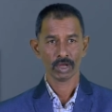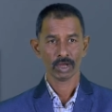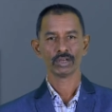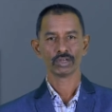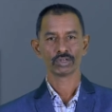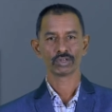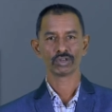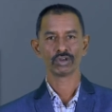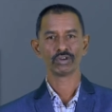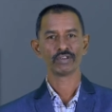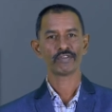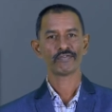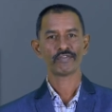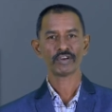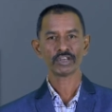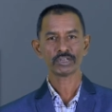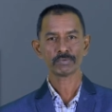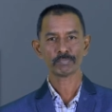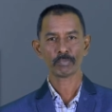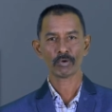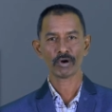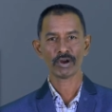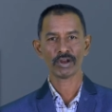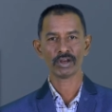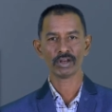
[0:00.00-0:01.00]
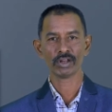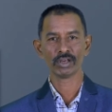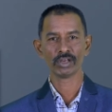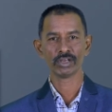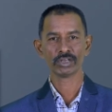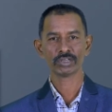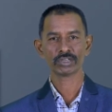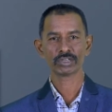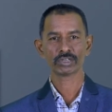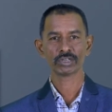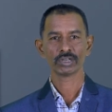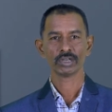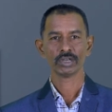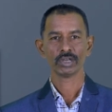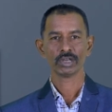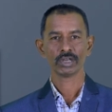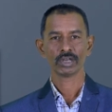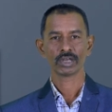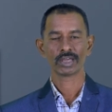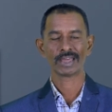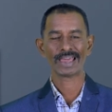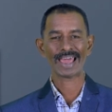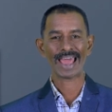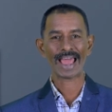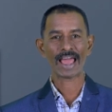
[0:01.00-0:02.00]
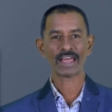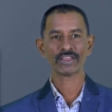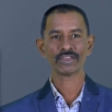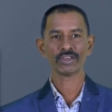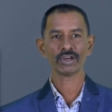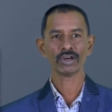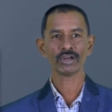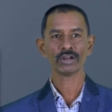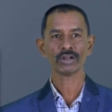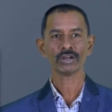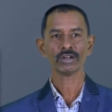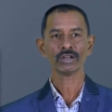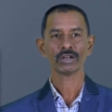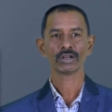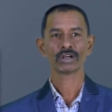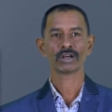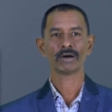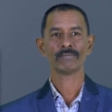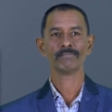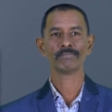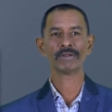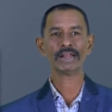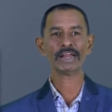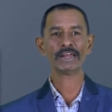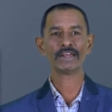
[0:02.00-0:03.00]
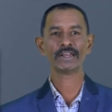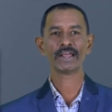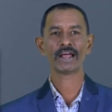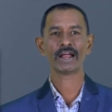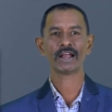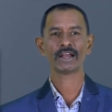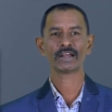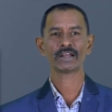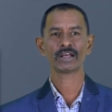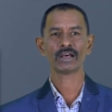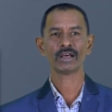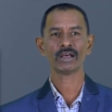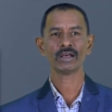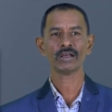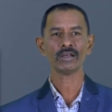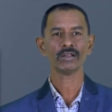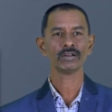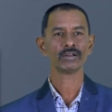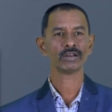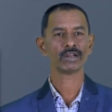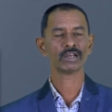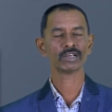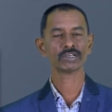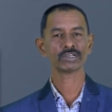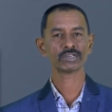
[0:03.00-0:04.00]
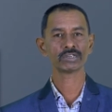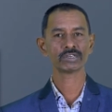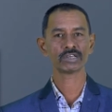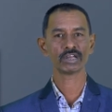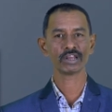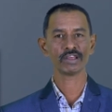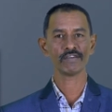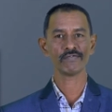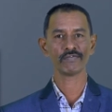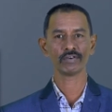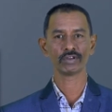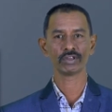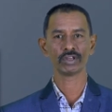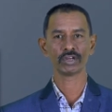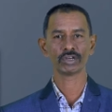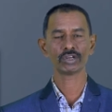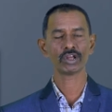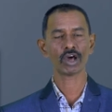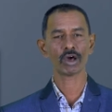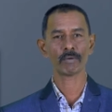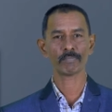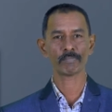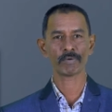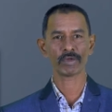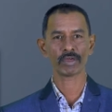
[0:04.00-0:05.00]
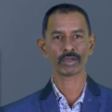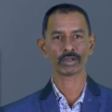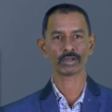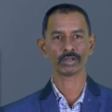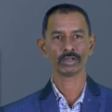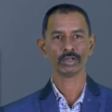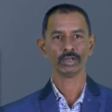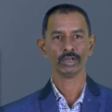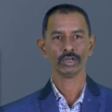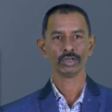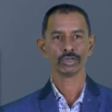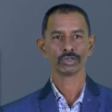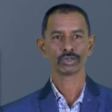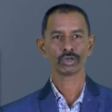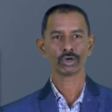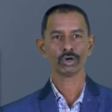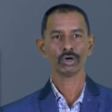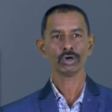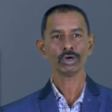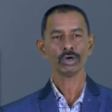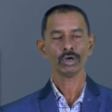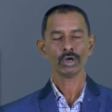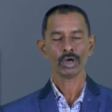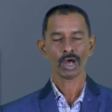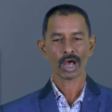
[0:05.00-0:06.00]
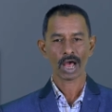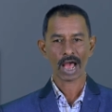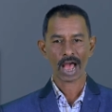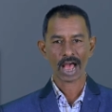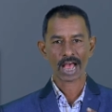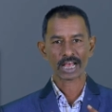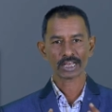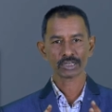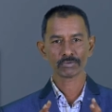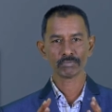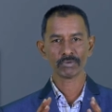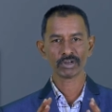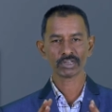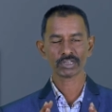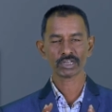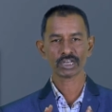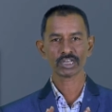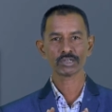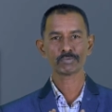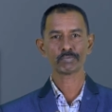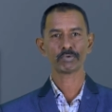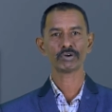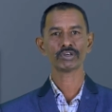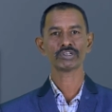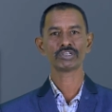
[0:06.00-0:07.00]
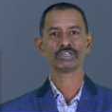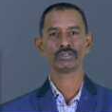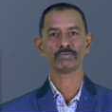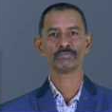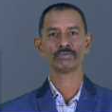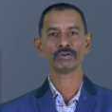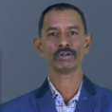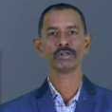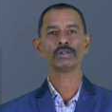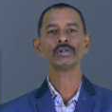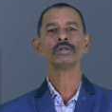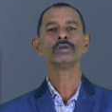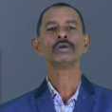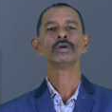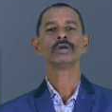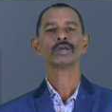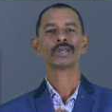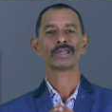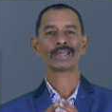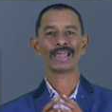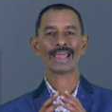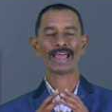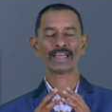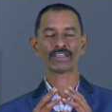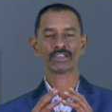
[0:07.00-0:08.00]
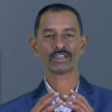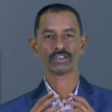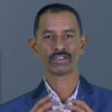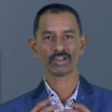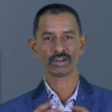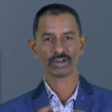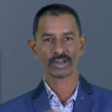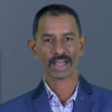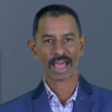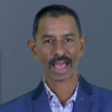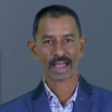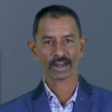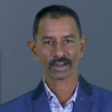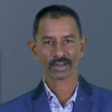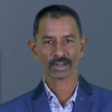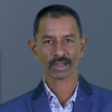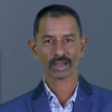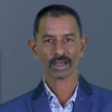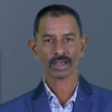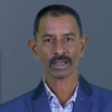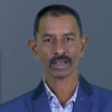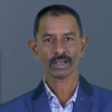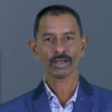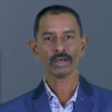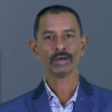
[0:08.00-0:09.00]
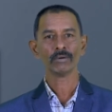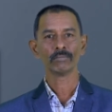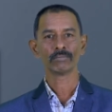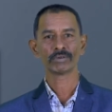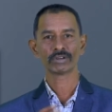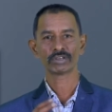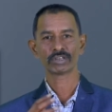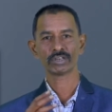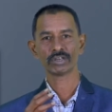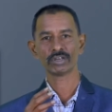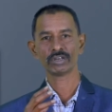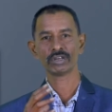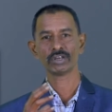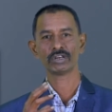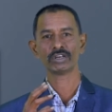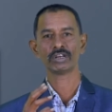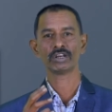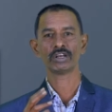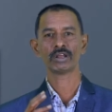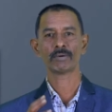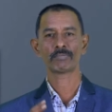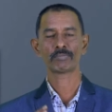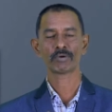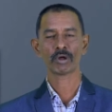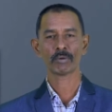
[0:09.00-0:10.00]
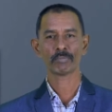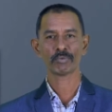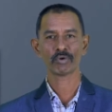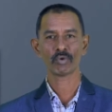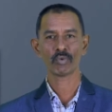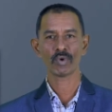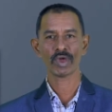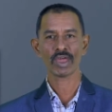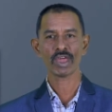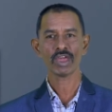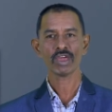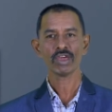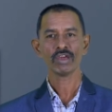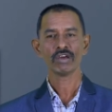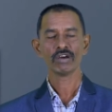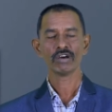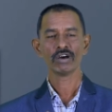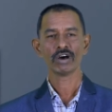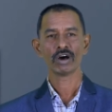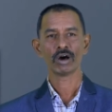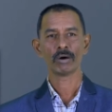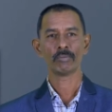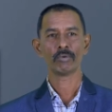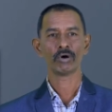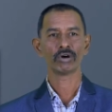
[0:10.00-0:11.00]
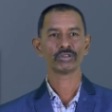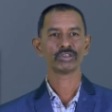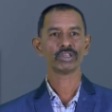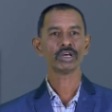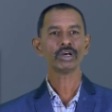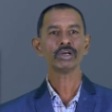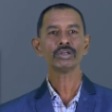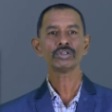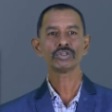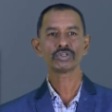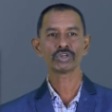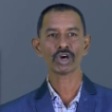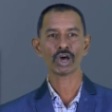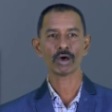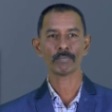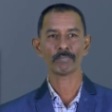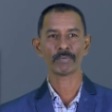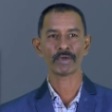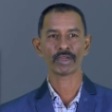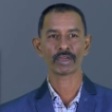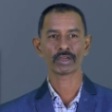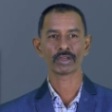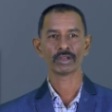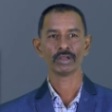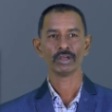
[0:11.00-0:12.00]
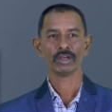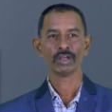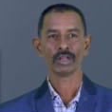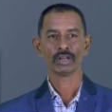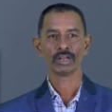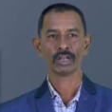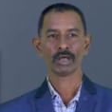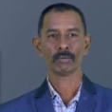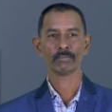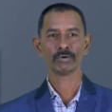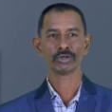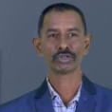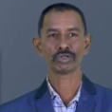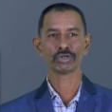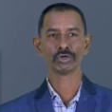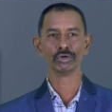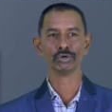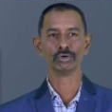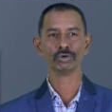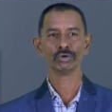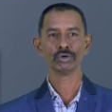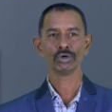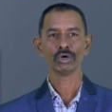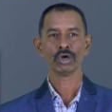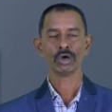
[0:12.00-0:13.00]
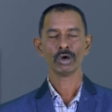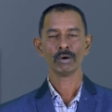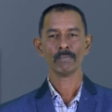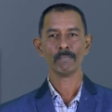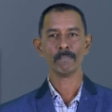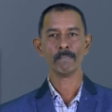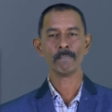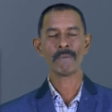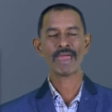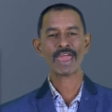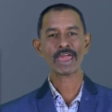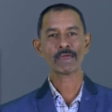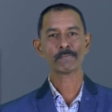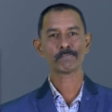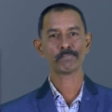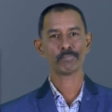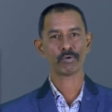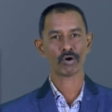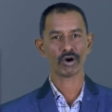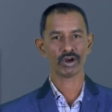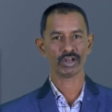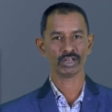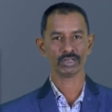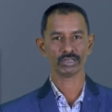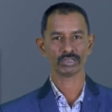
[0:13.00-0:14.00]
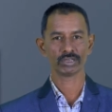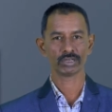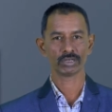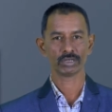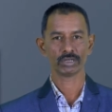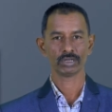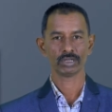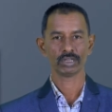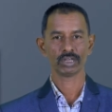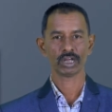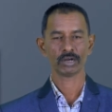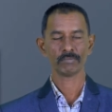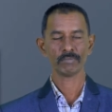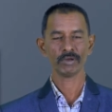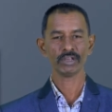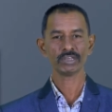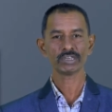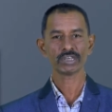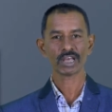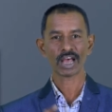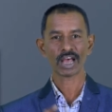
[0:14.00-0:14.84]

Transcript: So the first point is gather complete data necessary for the topic. So as much as possible, gather the data, present it in a proper way about the topic. Number two, make points. That means